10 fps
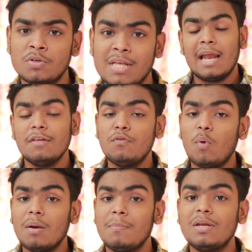And if you
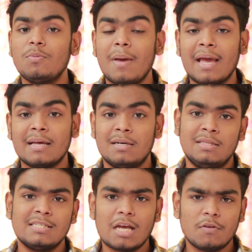want me to make
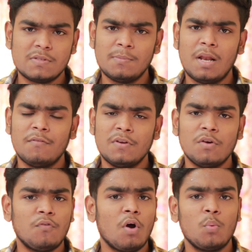this kind of similar video
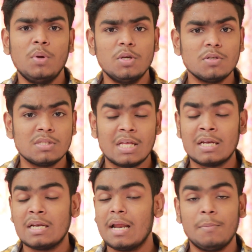for Windows,
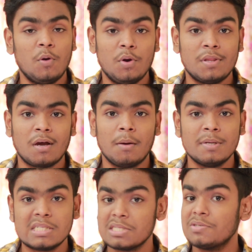then let me know in the comment
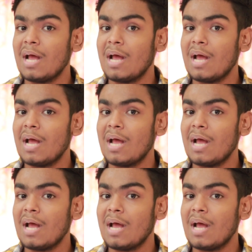section.